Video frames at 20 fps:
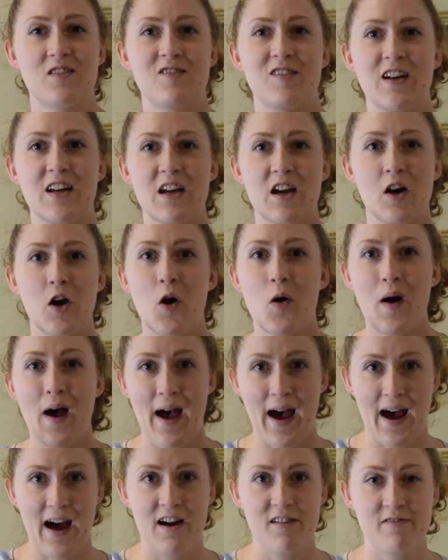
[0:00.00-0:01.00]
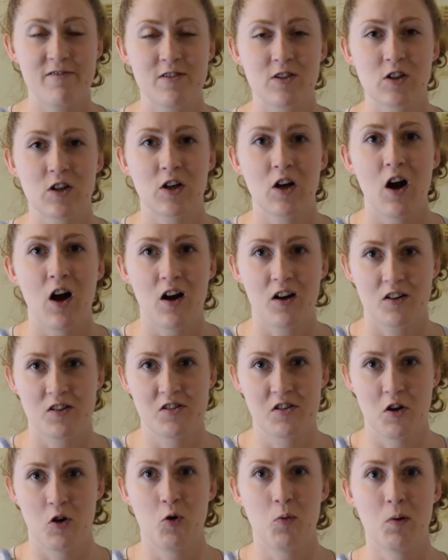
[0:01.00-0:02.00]
video after
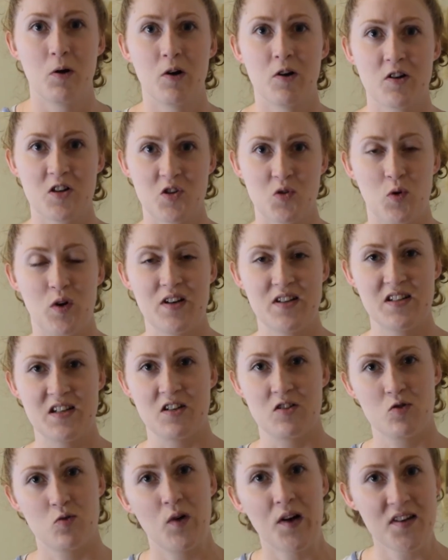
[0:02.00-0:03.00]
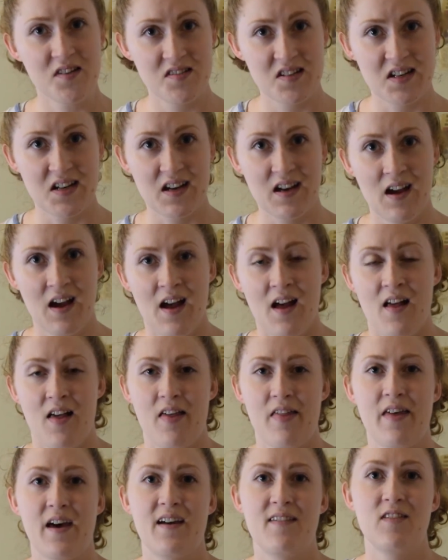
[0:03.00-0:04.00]
October 2020,
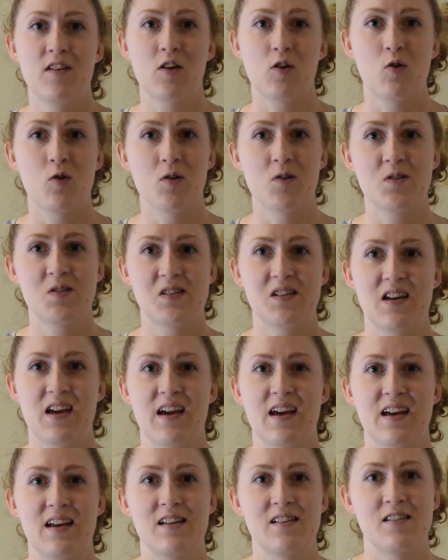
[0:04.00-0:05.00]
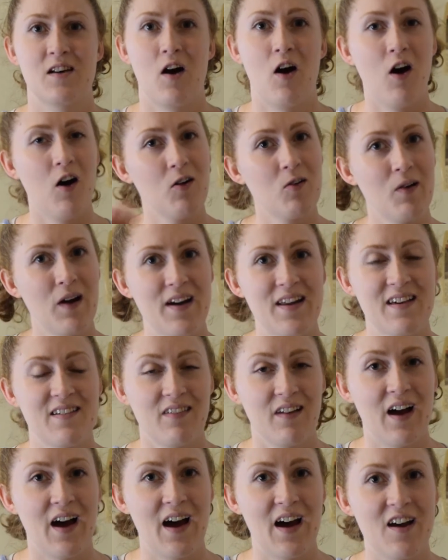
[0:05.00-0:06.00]
then the course is already
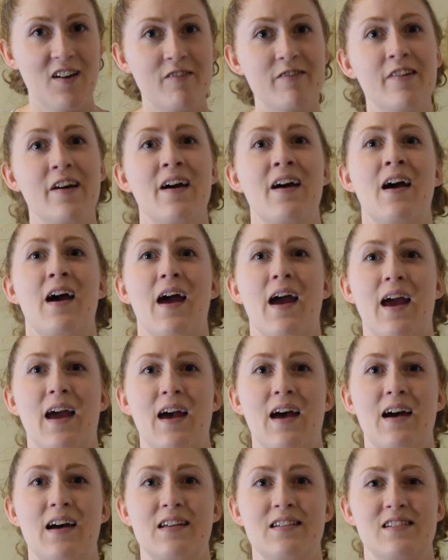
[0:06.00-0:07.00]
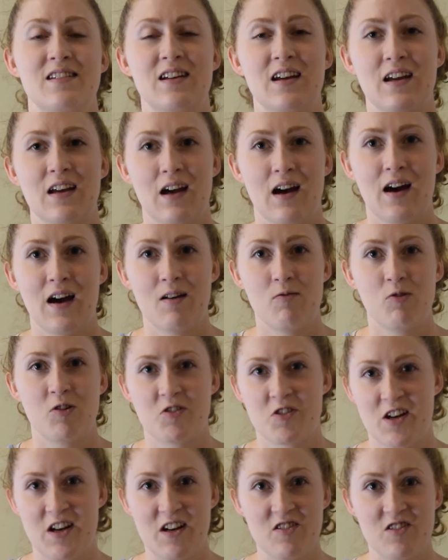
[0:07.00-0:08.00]
live, and I will
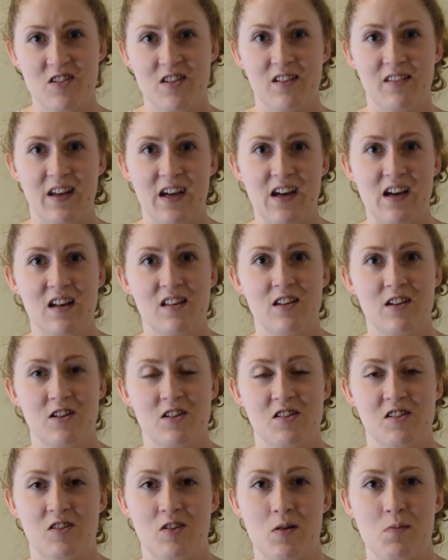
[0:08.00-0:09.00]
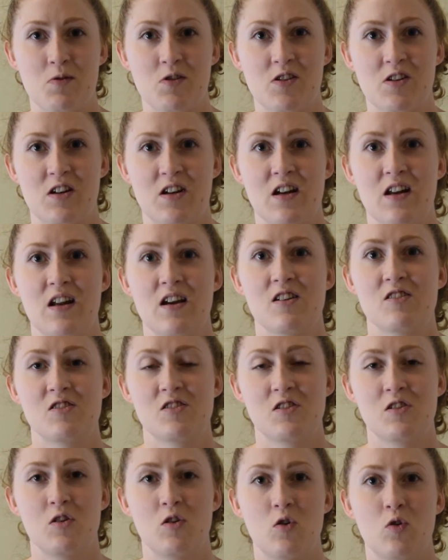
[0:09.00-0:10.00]
change the link in the description
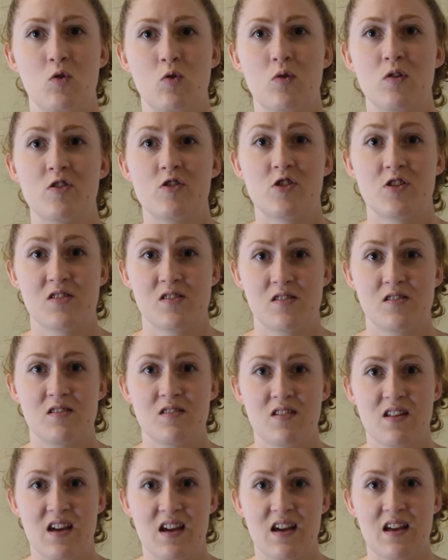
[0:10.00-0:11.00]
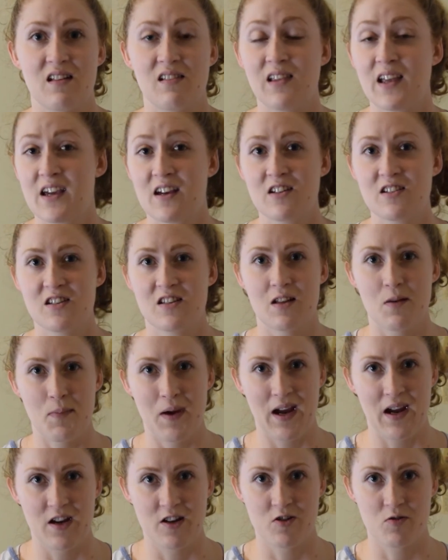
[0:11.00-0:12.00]
to just the link to the
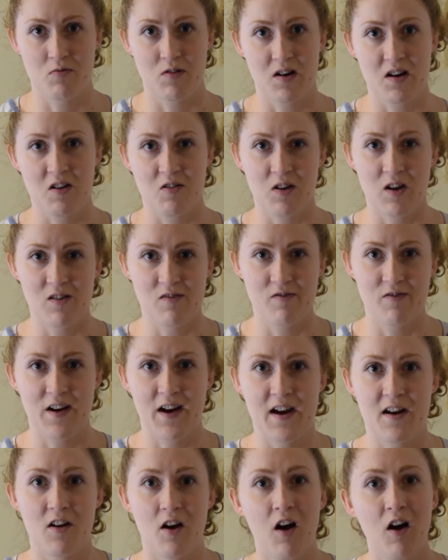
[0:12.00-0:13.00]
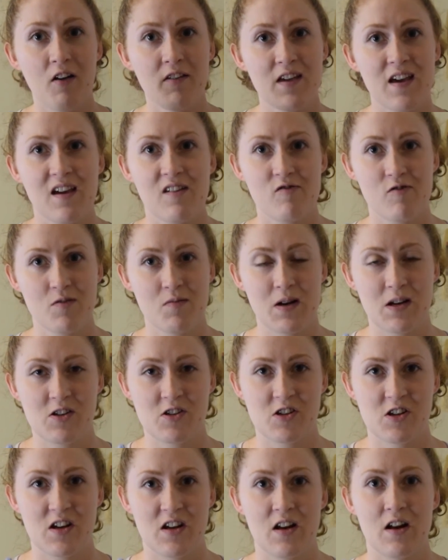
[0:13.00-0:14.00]
page where you can find all the
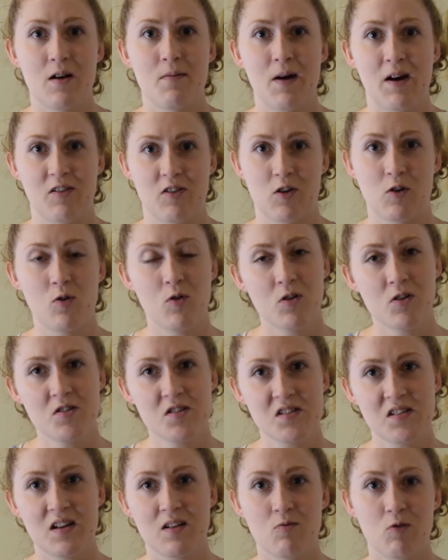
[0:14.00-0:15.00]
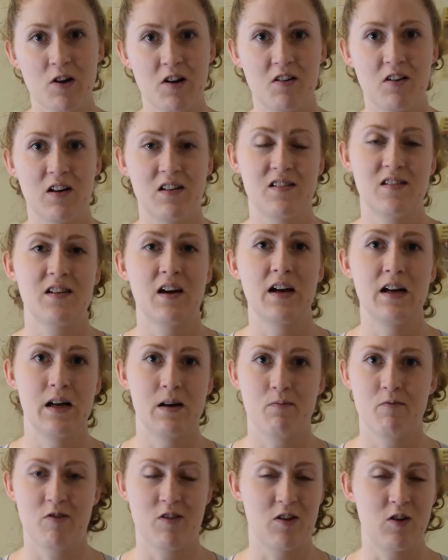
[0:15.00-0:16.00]
information about the course and where you can sign
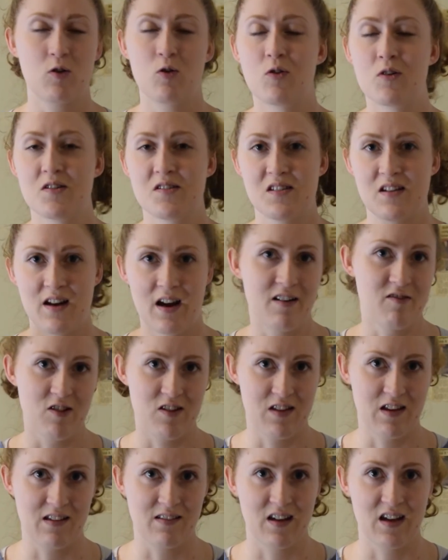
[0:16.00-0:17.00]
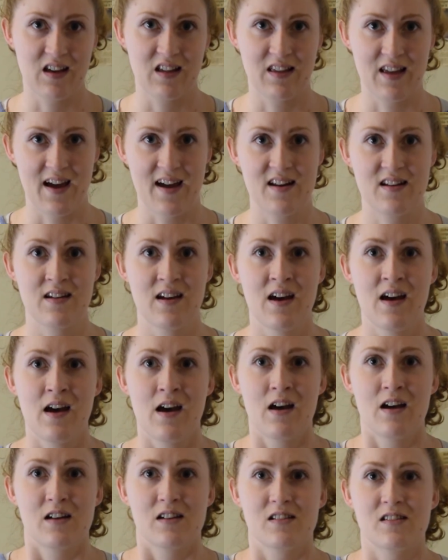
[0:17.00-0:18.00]
up for the course and everything like that.
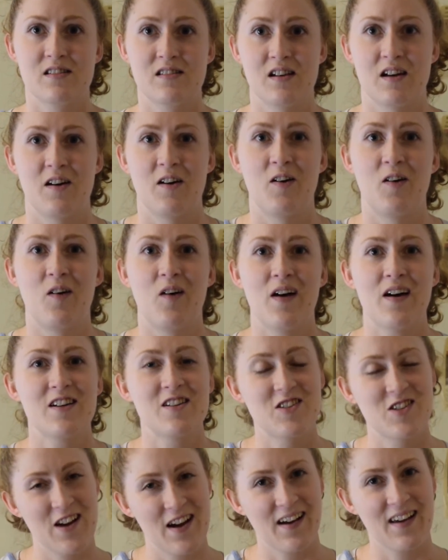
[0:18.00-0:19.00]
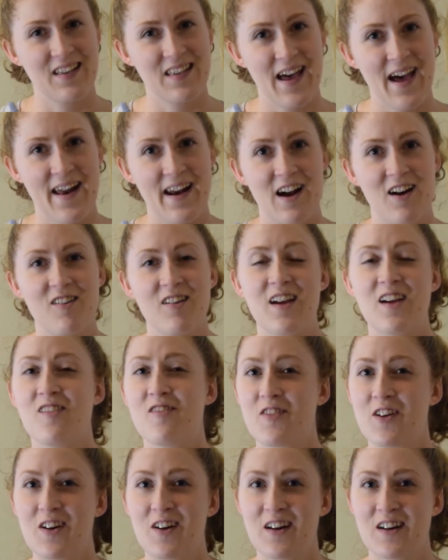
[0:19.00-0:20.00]
So check that out
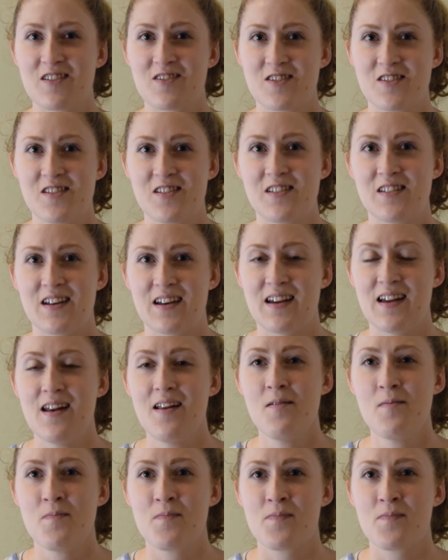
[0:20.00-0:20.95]
if you're interested,